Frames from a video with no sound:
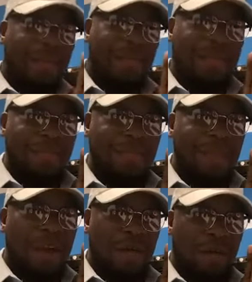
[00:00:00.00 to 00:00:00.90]
out
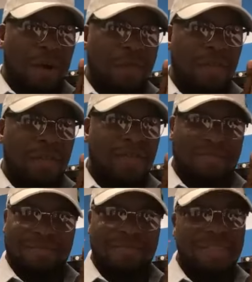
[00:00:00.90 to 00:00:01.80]
of
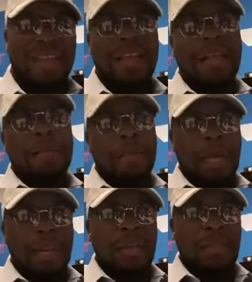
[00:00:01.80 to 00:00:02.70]
office.
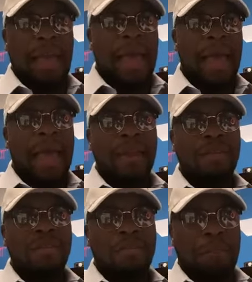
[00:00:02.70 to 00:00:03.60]
Meaning
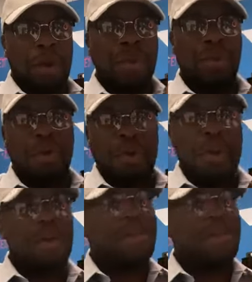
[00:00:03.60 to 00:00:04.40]
that bring your